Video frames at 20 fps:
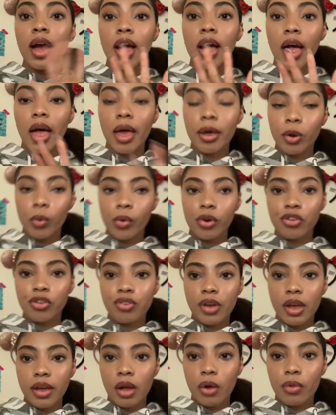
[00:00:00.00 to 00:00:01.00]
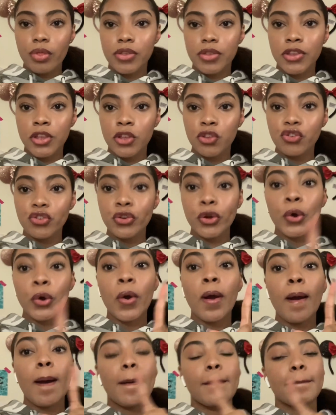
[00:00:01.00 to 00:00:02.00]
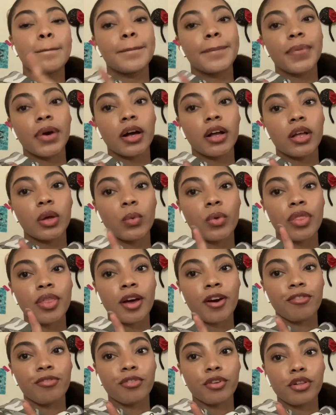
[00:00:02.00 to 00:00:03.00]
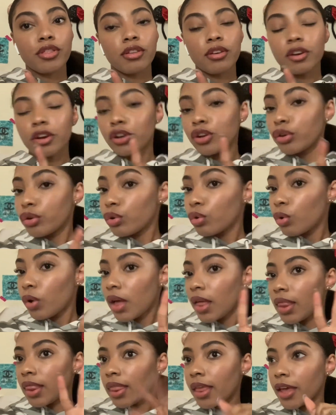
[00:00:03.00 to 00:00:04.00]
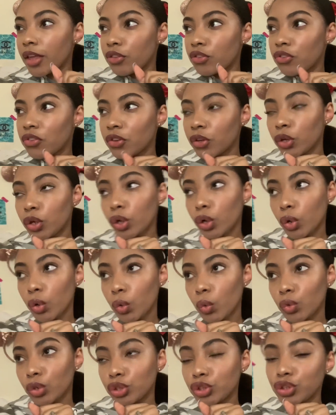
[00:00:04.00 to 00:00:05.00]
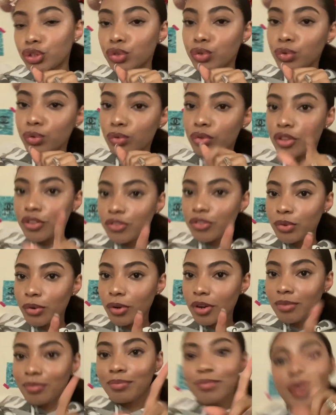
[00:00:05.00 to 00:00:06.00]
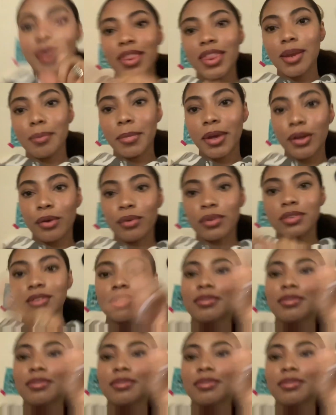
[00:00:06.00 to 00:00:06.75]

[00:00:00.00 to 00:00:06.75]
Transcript: I don't want to drag out this intro, but without further ado, let's go to the store and then Michael's.